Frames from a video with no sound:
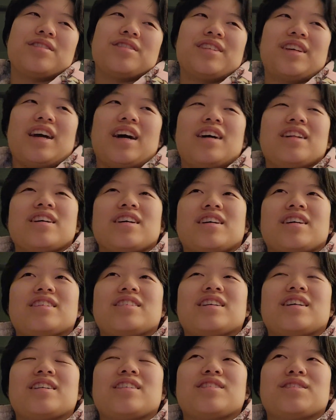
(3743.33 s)
yeah, like I
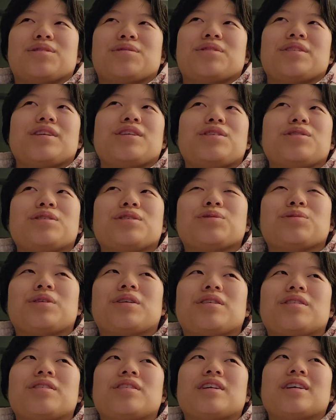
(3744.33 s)
said, don't really do as
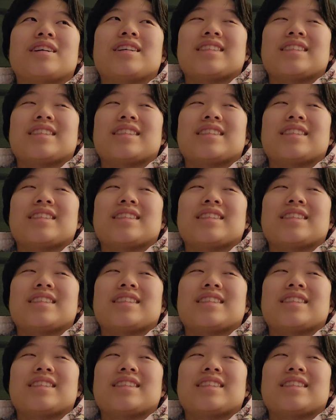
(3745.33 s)
well.